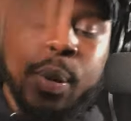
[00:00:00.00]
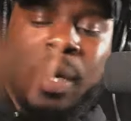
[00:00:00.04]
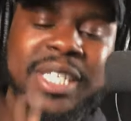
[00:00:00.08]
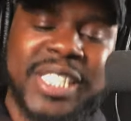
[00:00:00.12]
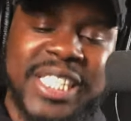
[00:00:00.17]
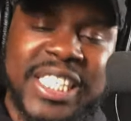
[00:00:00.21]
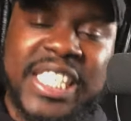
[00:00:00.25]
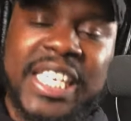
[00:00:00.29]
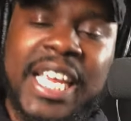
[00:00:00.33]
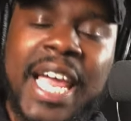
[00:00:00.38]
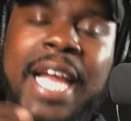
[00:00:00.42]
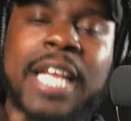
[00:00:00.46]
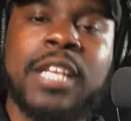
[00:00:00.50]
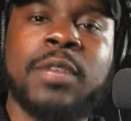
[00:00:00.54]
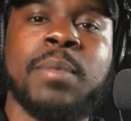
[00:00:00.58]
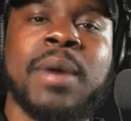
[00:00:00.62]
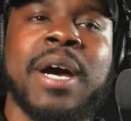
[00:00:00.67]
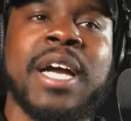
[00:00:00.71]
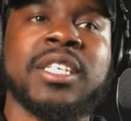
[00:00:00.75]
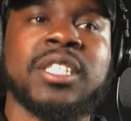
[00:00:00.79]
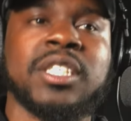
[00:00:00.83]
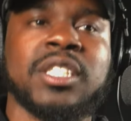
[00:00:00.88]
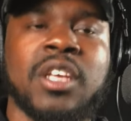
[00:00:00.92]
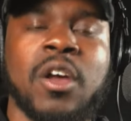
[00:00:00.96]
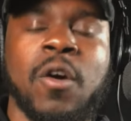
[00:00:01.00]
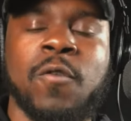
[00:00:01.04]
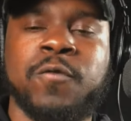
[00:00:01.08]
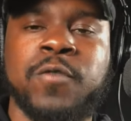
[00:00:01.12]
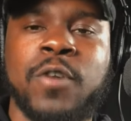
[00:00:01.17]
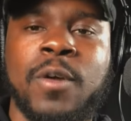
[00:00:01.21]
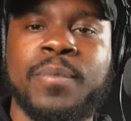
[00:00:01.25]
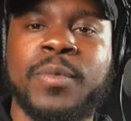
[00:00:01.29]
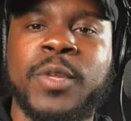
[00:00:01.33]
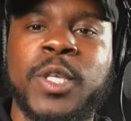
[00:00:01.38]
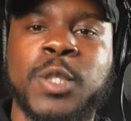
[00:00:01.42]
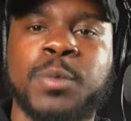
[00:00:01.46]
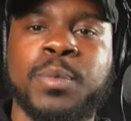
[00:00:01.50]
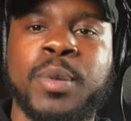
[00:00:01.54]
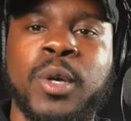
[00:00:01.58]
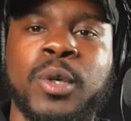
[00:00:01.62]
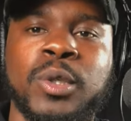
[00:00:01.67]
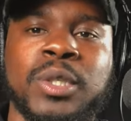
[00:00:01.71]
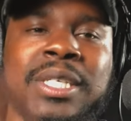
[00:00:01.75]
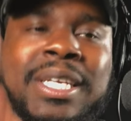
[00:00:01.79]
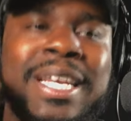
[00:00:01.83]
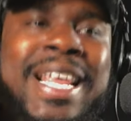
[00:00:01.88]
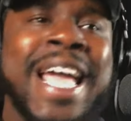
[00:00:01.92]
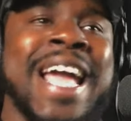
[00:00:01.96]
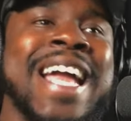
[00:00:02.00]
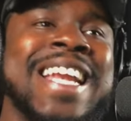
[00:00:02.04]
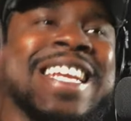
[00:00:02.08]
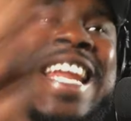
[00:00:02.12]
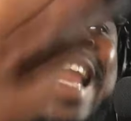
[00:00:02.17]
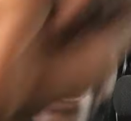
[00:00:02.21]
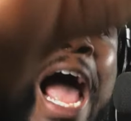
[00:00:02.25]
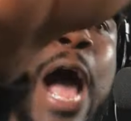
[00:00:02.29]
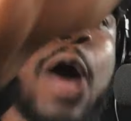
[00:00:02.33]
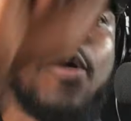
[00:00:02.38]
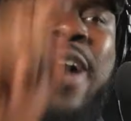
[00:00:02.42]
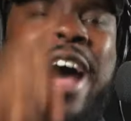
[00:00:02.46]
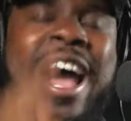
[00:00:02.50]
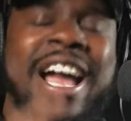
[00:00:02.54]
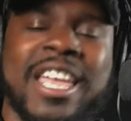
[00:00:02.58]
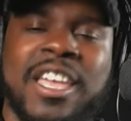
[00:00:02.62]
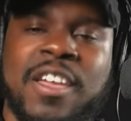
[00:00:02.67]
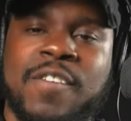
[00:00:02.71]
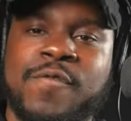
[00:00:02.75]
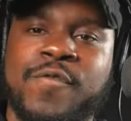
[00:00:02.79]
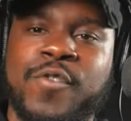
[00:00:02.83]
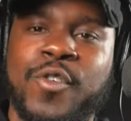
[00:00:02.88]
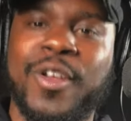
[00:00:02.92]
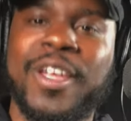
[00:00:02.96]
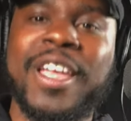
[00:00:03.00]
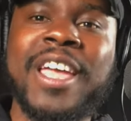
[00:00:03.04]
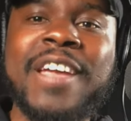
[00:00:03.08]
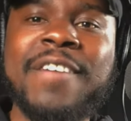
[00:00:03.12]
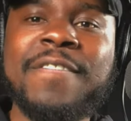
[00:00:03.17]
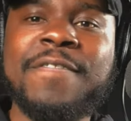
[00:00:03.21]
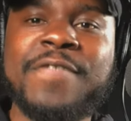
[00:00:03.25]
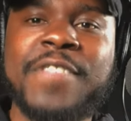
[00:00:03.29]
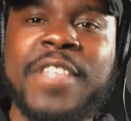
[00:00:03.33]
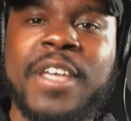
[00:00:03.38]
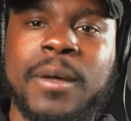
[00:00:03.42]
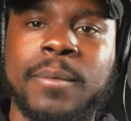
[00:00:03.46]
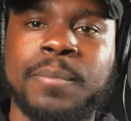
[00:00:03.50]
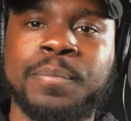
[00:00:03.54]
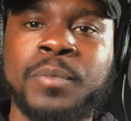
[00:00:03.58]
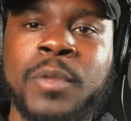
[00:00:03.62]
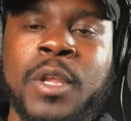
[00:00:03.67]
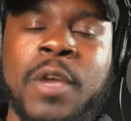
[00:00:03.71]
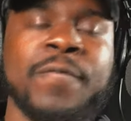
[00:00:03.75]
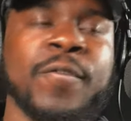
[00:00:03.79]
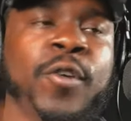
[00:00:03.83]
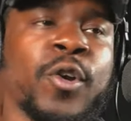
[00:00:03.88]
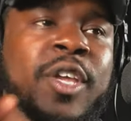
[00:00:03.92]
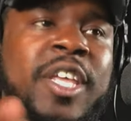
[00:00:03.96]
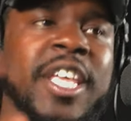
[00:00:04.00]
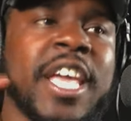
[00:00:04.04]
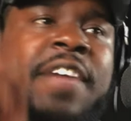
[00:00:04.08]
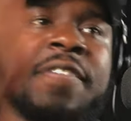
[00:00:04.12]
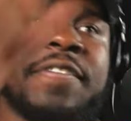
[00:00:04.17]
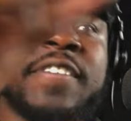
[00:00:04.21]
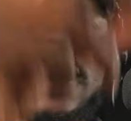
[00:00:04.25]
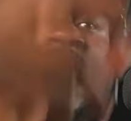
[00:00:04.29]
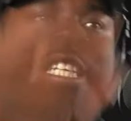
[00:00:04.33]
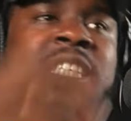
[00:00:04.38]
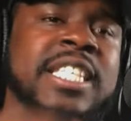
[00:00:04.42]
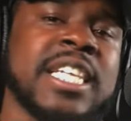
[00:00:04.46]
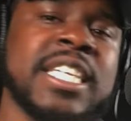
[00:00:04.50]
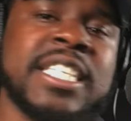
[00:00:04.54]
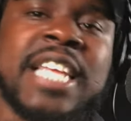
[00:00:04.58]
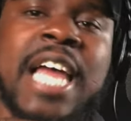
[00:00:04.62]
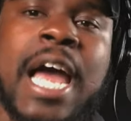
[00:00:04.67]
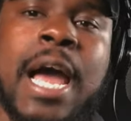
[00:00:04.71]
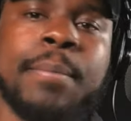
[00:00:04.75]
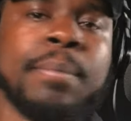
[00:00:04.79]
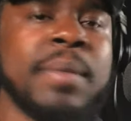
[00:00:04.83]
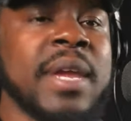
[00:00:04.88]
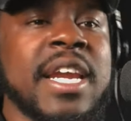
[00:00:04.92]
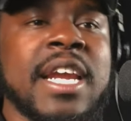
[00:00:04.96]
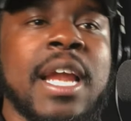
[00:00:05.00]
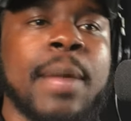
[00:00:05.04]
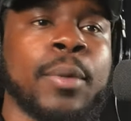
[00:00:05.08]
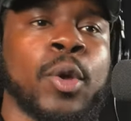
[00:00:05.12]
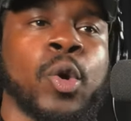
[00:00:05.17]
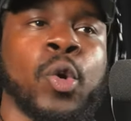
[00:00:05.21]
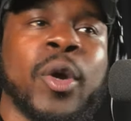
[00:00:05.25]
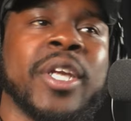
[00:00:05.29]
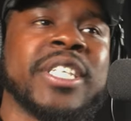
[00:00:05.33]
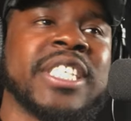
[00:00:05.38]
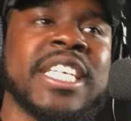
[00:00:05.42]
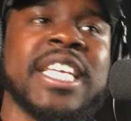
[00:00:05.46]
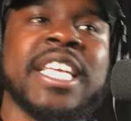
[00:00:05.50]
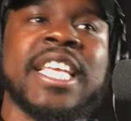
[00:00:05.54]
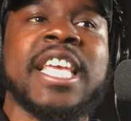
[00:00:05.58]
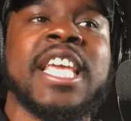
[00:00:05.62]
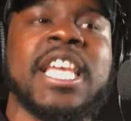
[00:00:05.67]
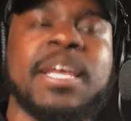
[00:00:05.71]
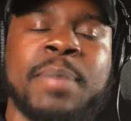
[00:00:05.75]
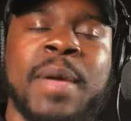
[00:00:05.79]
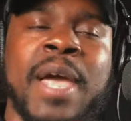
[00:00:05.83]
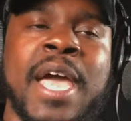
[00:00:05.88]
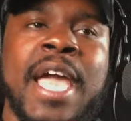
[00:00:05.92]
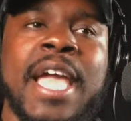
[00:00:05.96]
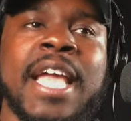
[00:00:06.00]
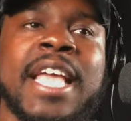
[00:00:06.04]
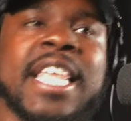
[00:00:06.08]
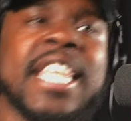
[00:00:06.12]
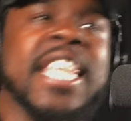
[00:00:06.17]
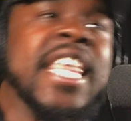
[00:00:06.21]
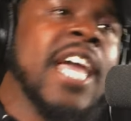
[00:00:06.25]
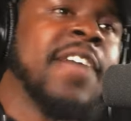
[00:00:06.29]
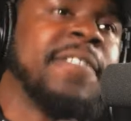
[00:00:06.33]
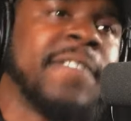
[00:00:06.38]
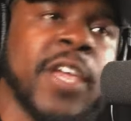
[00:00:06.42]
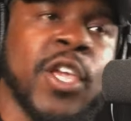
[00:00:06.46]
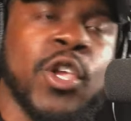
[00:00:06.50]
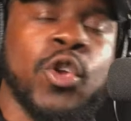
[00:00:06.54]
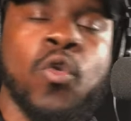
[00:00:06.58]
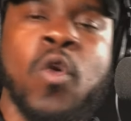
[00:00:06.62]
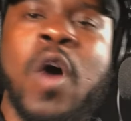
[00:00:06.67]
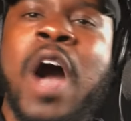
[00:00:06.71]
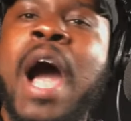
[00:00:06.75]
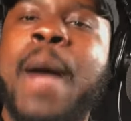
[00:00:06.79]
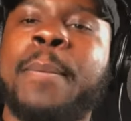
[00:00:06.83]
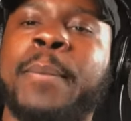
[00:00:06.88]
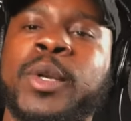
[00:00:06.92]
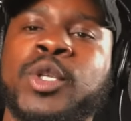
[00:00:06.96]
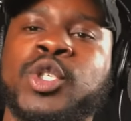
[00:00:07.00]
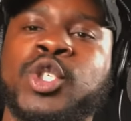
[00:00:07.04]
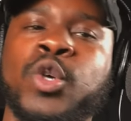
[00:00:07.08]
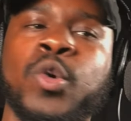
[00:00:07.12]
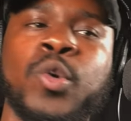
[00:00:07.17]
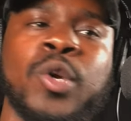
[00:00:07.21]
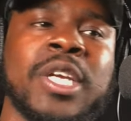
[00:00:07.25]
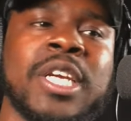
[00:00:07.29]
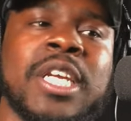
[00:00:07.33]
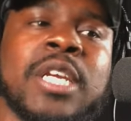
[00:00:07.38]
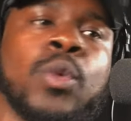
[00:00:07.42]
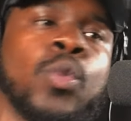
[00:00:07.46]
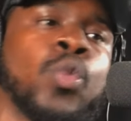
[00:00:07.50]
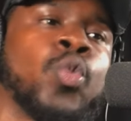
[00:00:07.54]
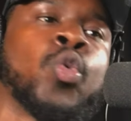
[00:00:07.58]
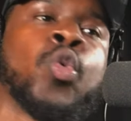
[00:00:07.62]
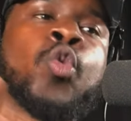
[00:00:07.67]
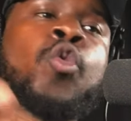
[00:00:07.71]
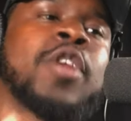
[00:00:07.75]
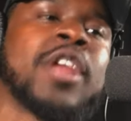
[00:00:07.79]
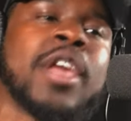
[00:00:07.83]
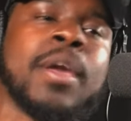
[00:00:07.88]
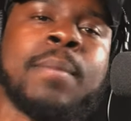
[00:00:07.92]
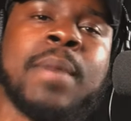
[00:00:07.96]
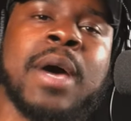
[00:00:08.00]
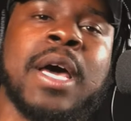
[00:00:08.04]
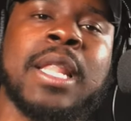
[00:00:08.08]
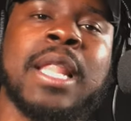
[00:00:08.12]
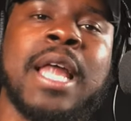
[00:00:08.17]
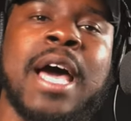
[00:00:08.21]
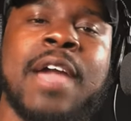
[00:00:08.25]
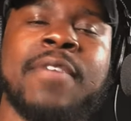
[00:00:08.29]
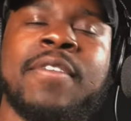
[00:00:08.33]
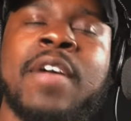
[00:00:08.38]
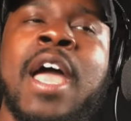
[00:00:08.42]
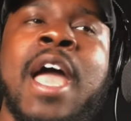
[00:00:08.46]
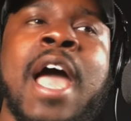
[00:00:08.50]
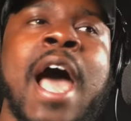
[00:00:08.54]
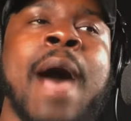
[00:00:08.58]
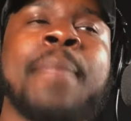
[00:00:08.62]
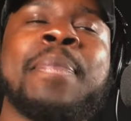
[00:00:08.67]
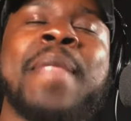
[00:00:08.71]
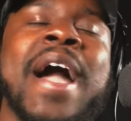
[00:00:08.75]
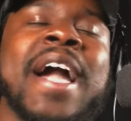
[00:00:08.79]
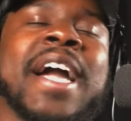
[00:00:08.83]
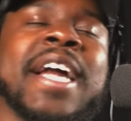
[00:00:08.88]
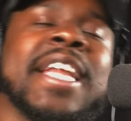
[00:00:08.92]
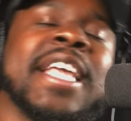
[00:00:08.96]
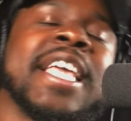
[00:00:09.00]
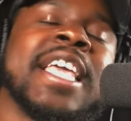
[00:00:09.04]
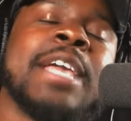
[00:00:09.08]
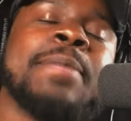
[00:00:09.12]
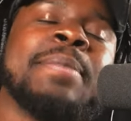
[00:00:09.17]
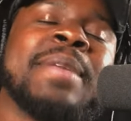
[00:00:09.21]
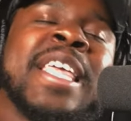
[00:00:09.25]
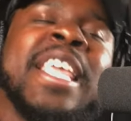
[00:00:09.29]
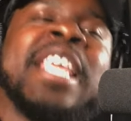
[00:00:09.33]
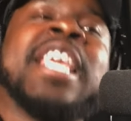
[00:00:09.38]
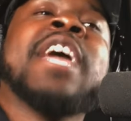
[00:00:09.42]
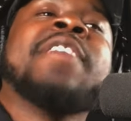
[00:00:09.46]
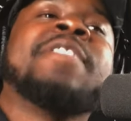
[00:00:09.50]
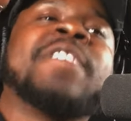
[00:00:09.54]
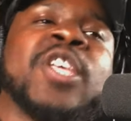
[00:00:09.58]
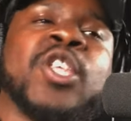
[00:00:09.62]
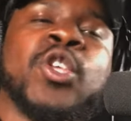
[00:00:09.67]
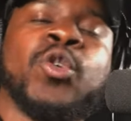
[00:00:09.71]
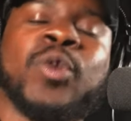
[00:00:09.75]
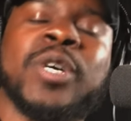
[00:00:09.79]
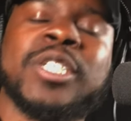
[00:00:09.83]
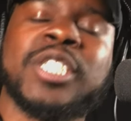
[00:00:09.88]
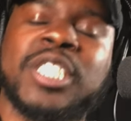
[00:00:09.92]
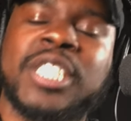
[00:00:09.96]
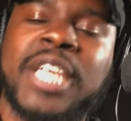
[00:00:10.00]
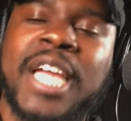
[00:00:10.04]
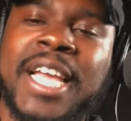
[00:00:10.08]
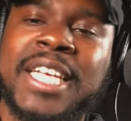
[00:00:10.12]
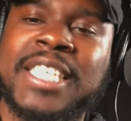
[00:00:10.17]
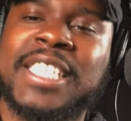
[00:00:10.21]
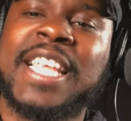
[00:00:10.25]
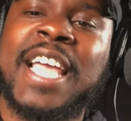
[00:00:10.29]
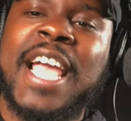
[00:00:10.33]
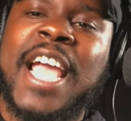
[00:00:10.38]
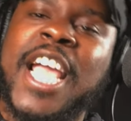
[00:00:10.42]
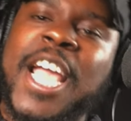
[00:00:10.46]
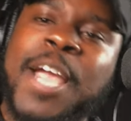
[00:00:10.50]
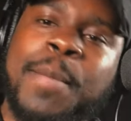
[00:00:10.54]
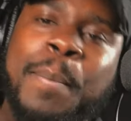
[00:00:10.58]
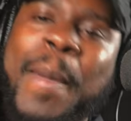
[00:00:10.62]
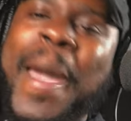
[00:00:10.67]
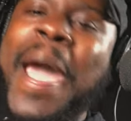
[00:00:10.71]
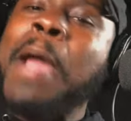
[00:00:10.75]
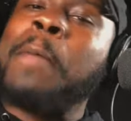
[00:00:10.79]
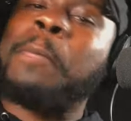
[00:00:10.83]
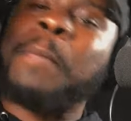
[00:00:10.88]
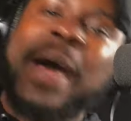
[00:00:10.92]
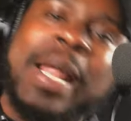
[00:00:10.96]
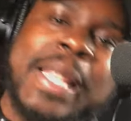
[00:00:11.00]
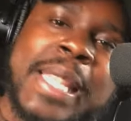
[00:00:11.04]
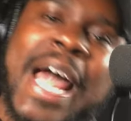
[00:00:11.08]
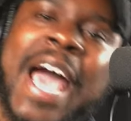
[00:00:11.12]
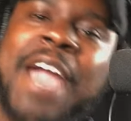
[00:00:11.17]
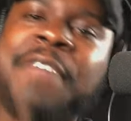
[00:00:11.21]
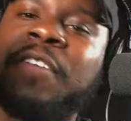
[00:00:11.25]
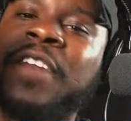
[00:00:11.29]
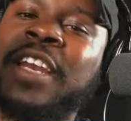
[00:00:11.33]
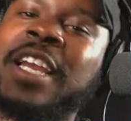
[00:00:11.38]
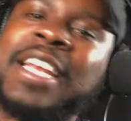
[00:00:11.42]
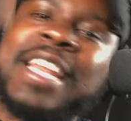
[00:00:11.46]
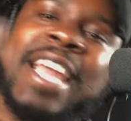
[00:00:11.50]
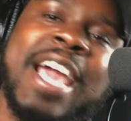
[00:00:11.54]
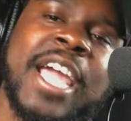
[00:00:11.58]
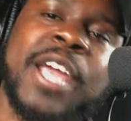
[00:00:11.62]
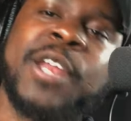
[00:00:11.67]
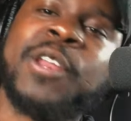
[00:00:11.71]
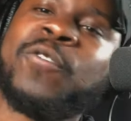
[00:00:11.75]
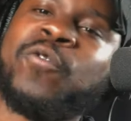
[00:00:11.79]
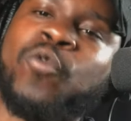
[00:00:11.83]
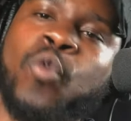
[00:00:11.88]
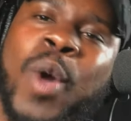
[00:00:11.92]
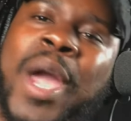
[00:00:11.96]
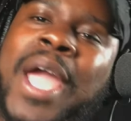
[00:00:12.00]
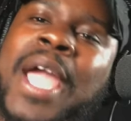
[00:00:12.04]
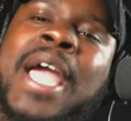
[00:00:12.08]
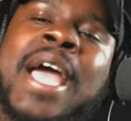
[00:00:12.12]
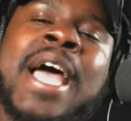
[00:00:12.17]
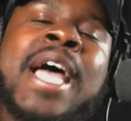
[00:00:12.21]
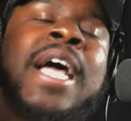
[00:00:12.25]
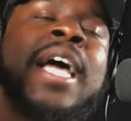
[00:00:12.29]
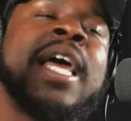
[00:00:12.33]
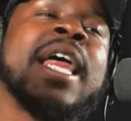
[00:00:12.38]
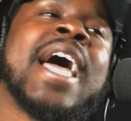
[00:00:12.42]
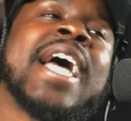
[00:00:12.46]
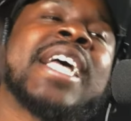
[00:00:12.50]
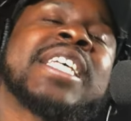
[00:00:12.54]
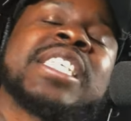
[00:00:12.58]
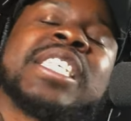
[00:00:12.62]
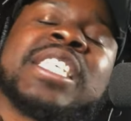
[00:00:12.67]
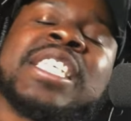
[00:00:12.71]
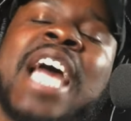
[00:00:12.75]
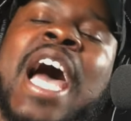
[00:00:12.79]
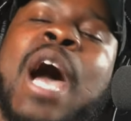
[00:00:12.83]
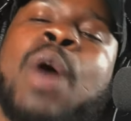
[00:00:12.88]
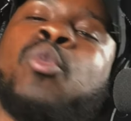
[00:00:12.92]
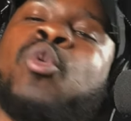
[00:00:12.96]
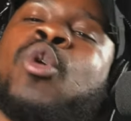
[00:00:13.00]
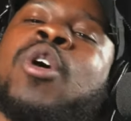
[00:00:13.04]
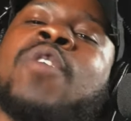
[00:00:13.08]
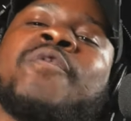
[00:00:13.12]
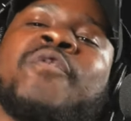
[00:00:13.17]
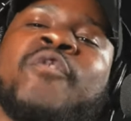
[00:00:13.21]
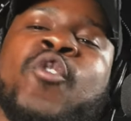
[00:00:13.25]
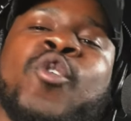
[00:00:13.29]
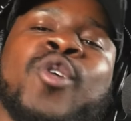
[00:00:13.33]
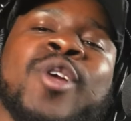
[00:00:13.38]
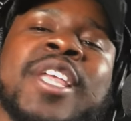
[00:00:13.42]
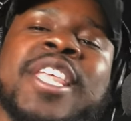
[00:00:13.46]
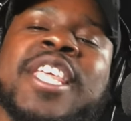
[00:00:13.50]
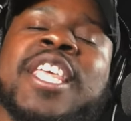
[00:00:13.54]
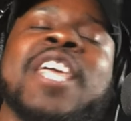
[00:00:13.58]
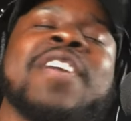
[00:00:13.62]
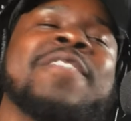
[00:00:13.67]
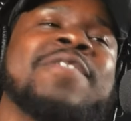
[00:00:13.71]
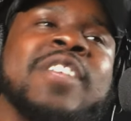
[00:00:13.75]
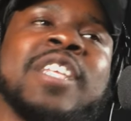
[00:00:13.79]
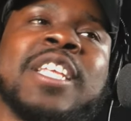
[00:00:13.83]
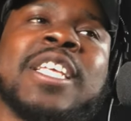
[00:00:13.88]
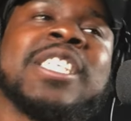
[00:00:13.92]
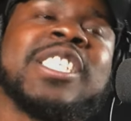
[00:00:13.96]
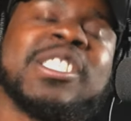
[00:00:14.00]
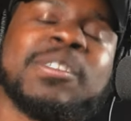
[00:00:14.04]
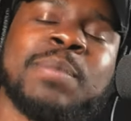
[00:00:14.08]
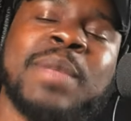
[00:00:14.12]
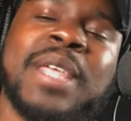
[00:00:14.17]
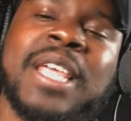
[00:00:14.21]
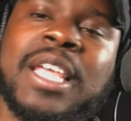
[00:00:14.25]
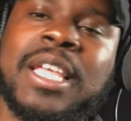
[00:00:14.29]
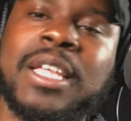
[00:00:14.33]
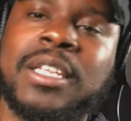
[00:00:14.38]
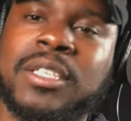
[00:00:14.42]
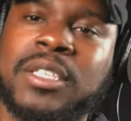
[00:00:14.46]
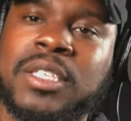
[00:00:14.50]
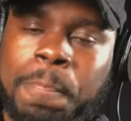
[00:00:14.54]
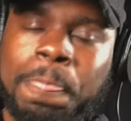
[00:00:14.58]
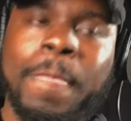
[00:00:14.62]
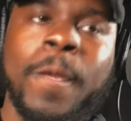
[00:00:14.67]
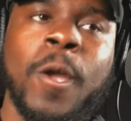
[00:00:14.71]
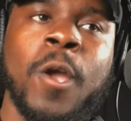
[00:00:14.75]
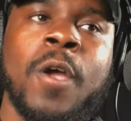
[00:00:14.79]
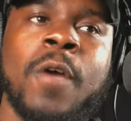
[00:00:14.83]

protect myself from this person, now I can forgive them. Forgiveness does not mean I'm going to keep giving you opportunity to ruining my life. I'm not going to keep giving you a chance to impact my life in a negative way. That's not what forgiveness means.